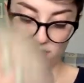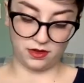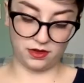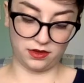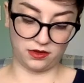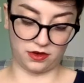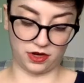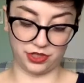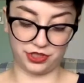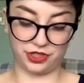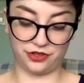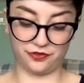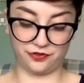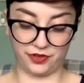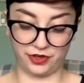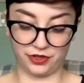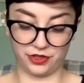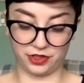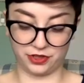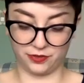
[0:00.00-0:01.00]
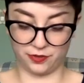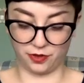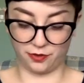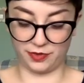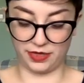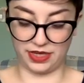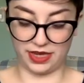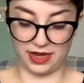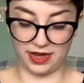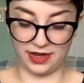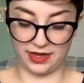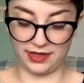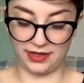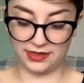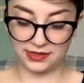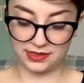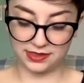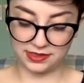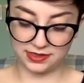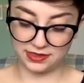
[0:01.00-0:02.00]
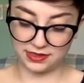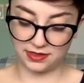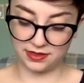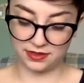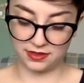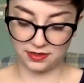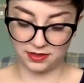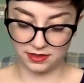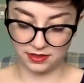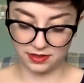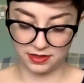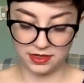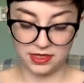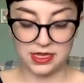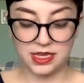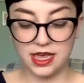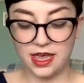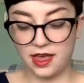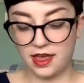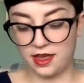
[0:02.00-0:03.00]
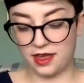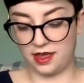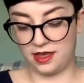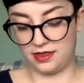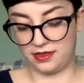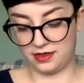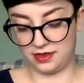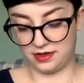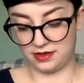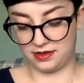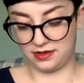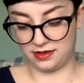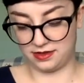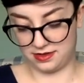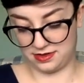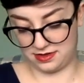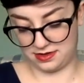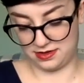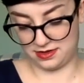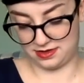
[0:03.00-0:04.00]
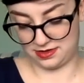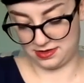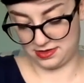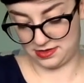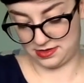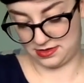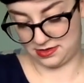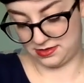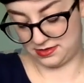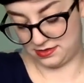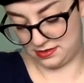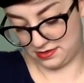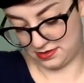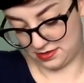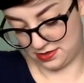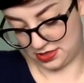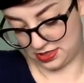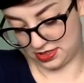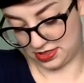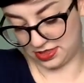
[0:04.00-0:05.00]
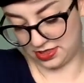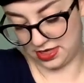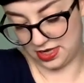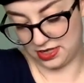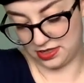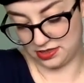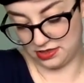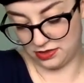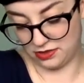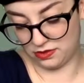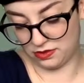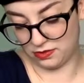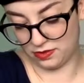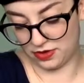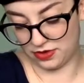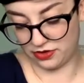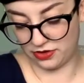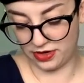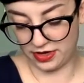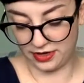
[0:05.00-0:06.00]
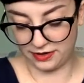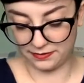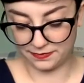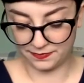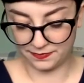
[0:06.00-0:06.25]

cross your fingers for me, guys. And then, just in case you were wondering,